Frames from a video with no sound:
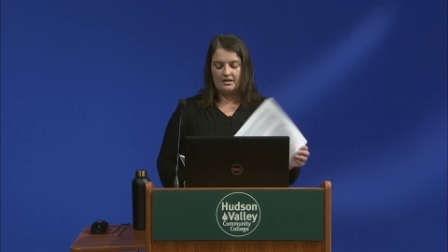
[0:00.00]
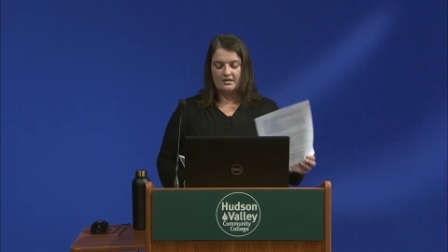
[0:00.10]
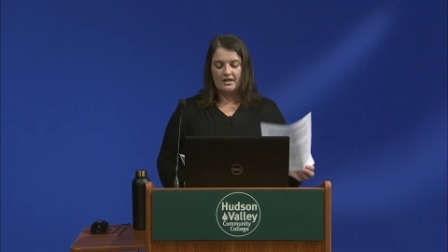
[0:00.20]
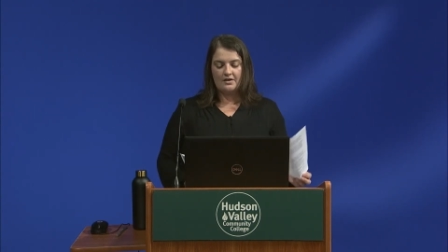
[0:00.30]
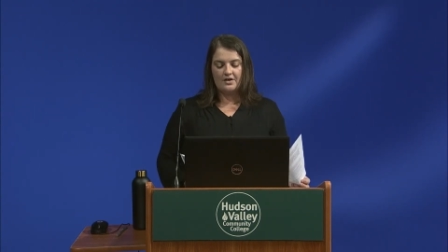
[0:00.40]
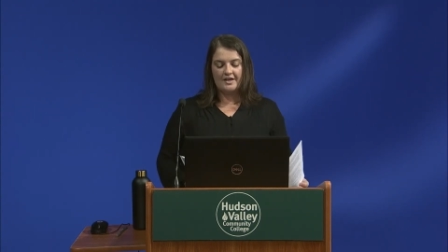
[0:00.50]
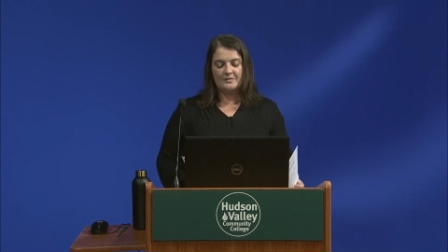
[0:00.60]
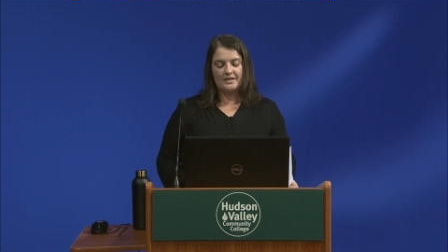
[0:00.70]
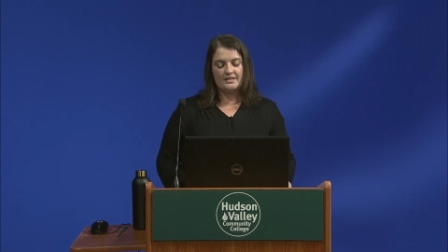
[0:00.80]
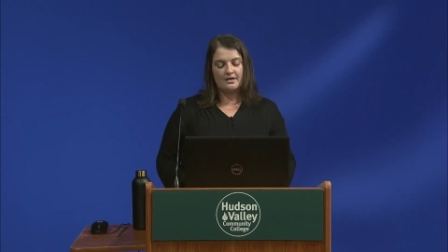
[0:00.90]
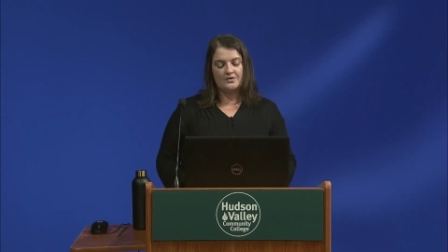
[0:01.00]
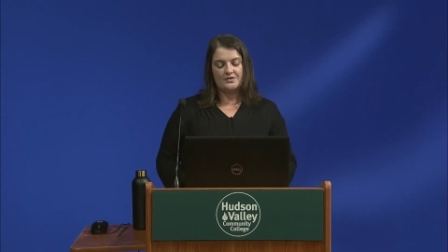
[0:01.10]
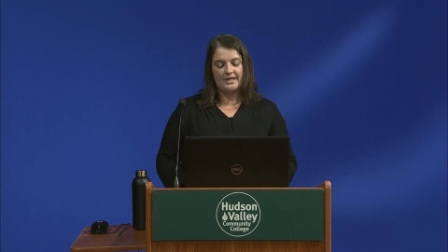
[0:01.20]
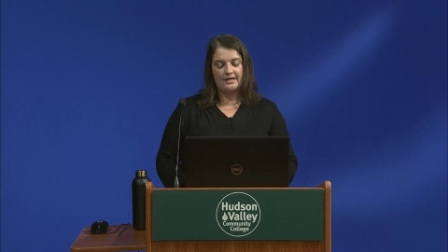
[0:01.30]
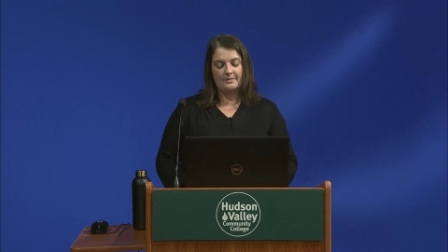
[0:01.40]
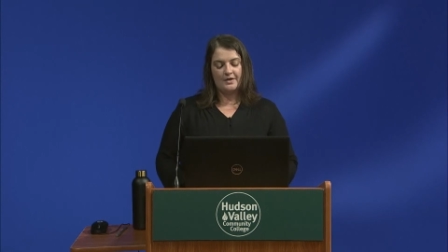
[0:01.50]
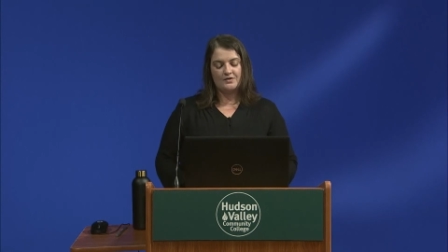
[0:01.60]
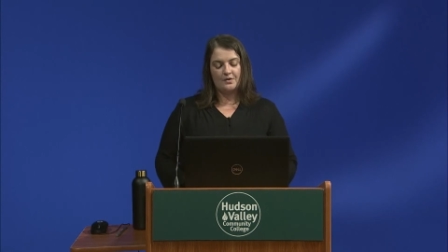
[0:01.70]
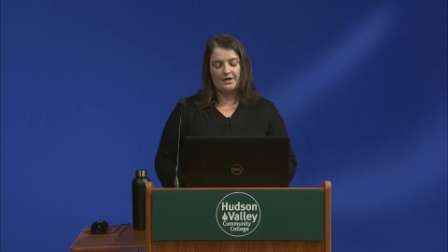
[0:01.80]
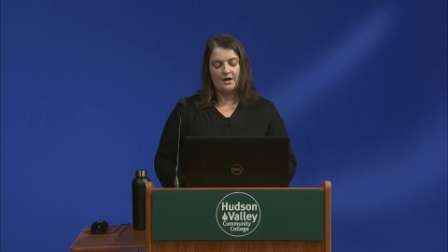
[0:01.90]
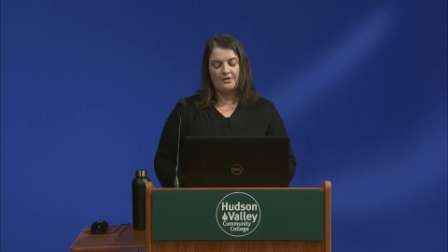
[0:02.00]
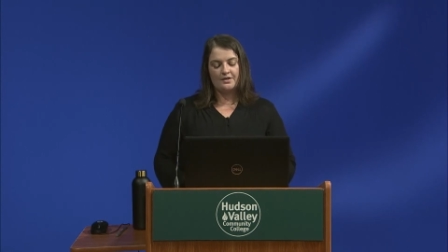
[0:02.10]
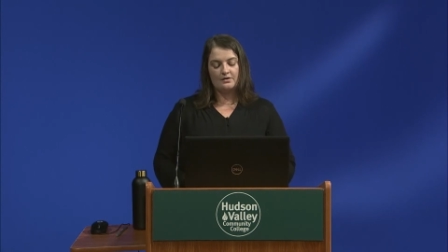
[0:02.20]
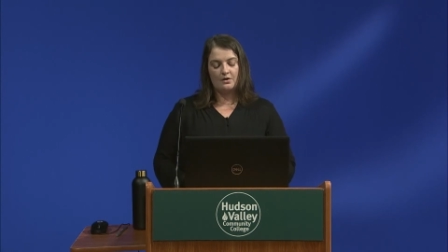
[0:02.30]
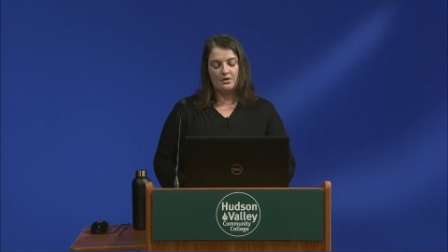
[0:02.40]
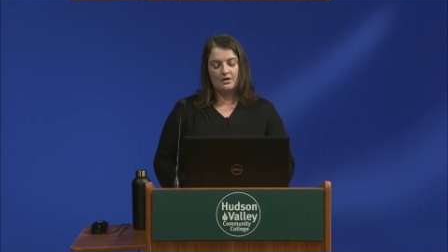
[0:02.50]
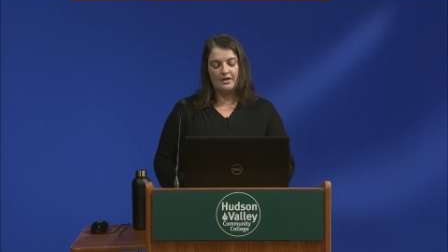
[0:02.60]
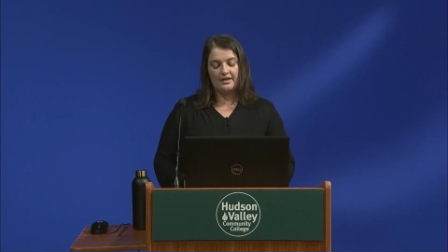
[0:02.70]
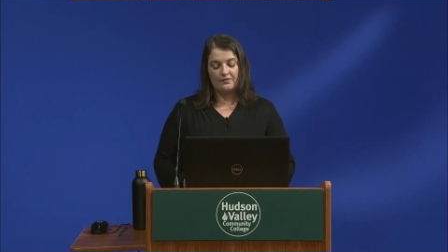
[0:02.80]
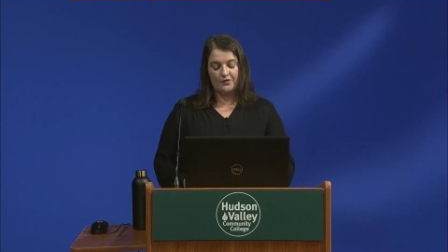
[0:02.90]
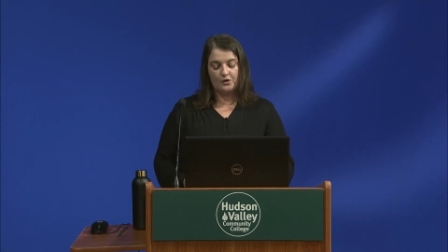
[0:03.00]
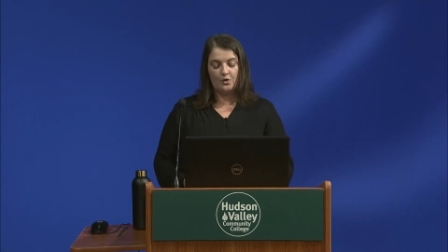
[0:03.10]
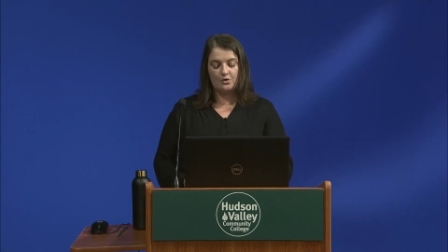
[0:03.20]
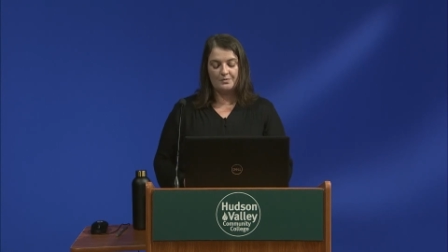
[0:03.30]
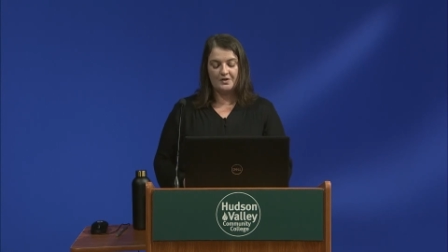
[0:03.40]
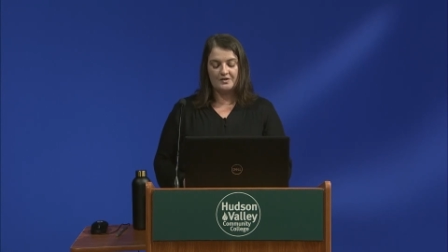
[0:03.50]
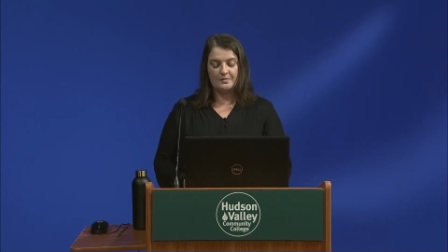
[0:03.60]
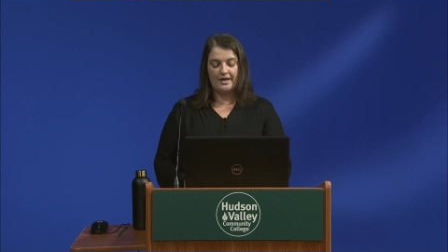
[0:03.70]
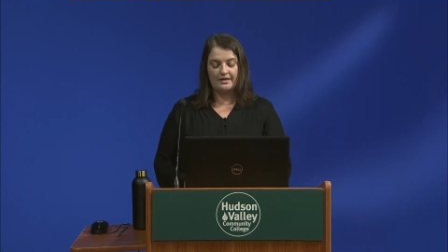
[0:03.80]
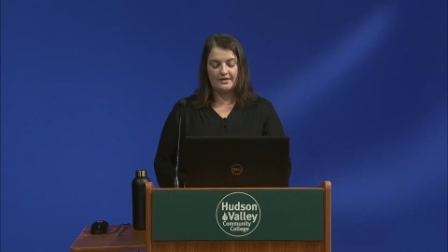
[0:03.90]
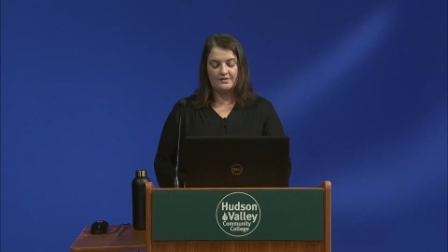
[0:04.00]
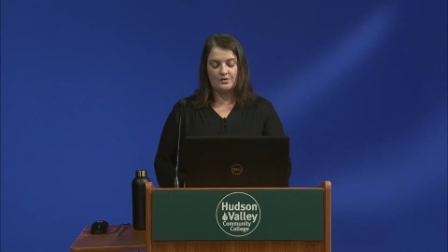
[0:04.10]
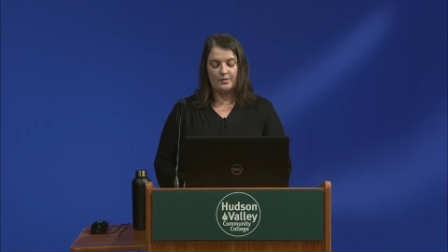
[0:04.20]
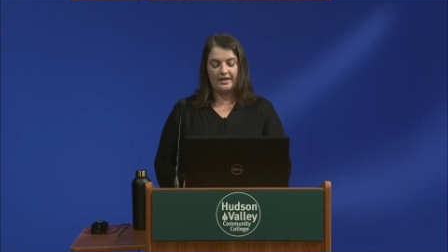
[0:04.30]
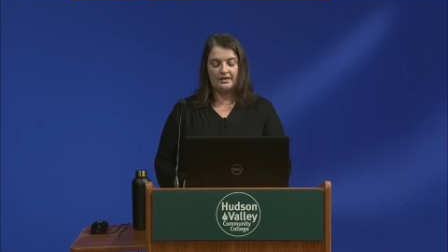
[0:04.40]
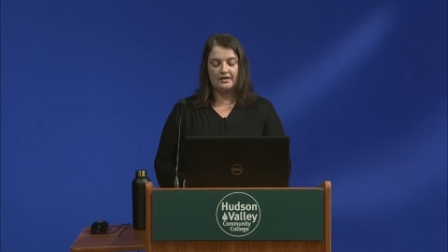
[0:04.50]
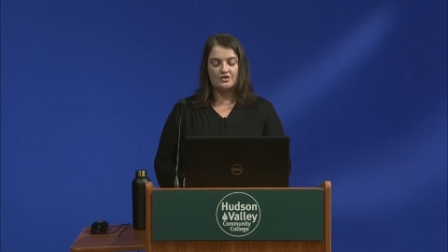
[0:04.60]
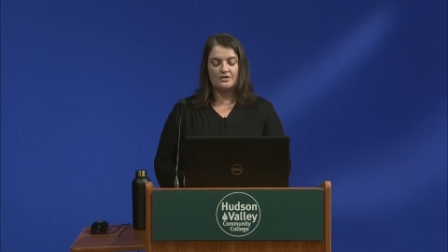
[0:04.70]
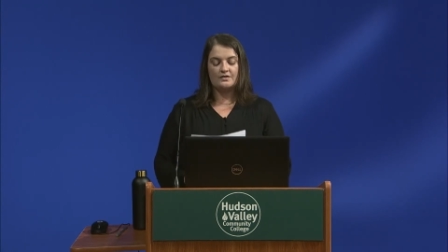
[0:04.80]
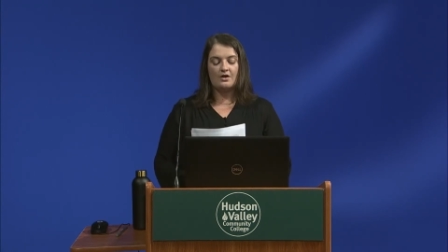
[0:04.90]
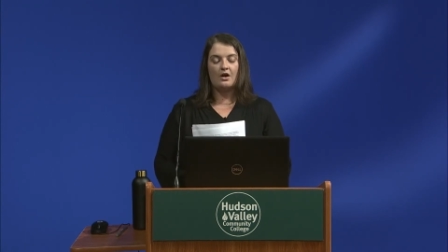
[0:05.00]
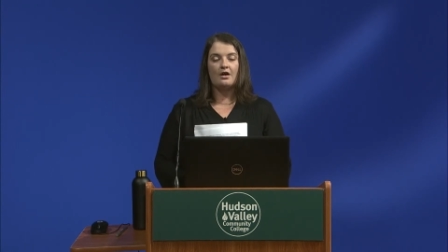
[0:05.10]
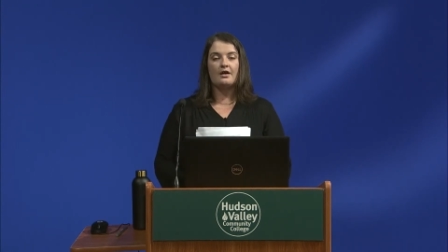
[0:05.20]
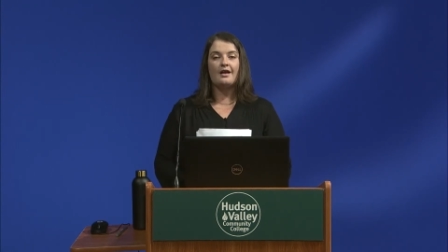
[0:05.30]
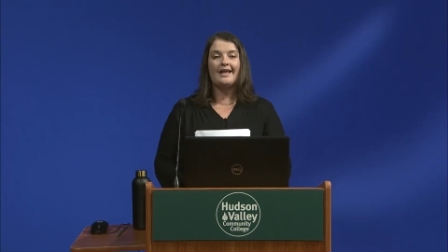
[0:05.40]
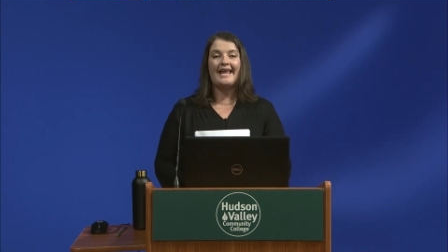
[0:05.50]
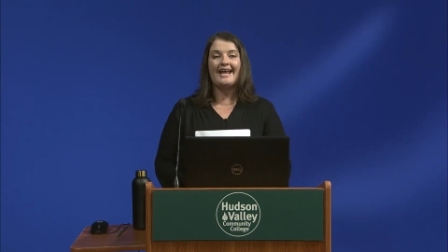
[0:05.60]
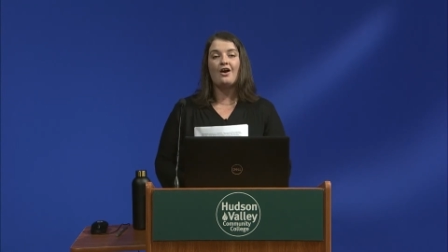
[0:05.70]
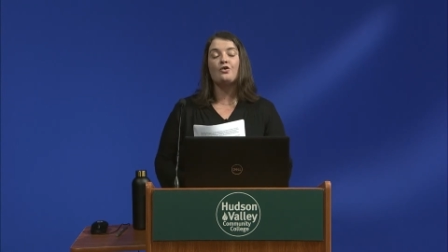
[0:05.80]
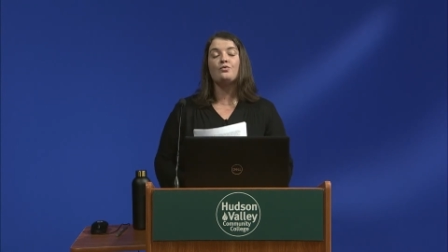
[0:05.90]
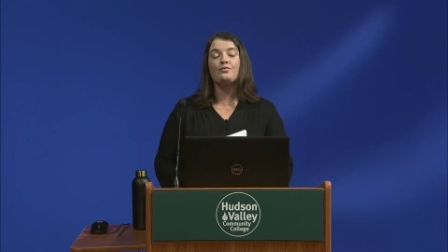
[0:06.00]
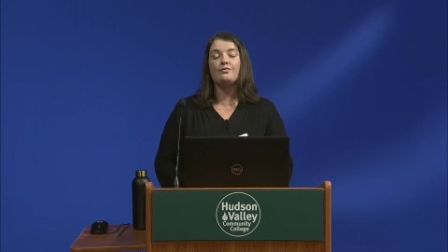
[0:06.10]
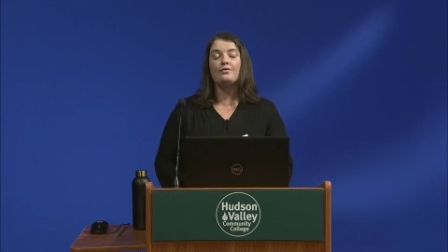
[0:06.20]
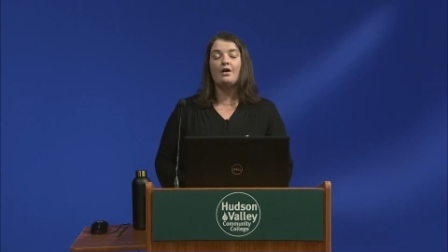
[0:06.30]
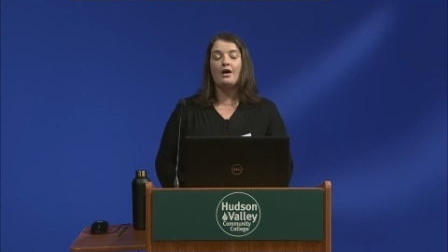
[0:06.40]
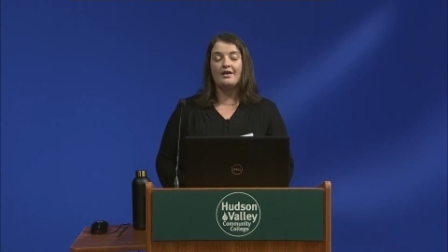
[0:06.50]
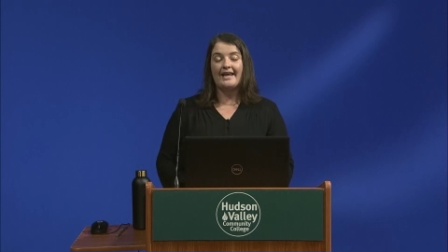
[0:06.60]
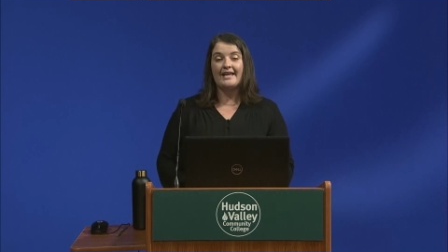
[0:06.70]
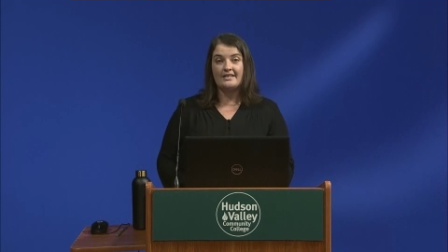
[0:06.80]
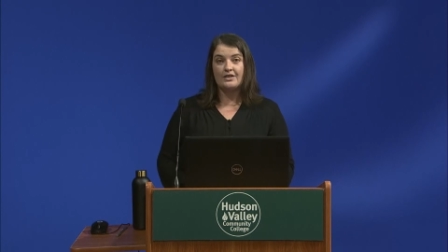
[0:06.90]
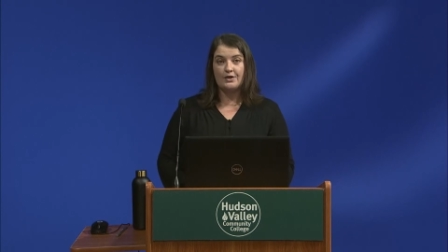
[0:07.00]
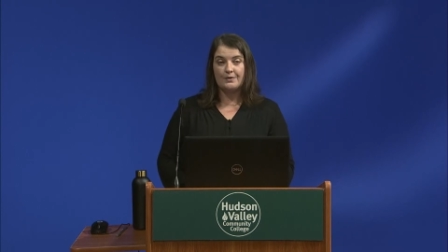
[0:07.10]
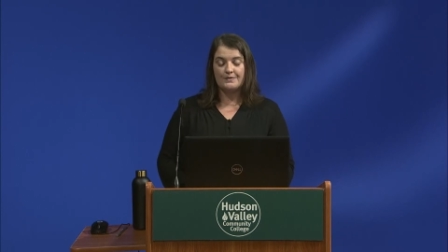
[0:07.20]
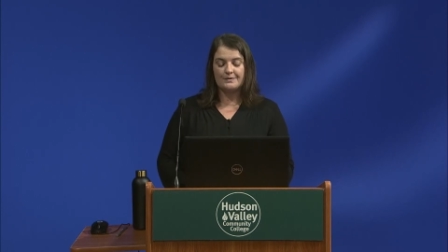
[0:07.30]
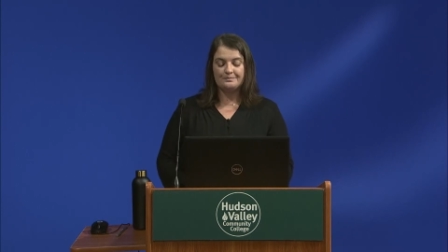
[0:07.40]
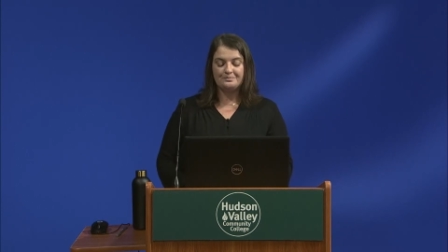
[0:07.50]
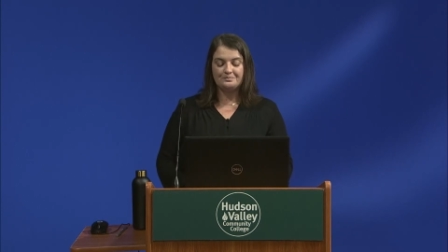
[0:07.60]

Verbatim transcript: The other aspect to understand about zoning are that lo it, for local municipalities and regulations are, are on ADUs.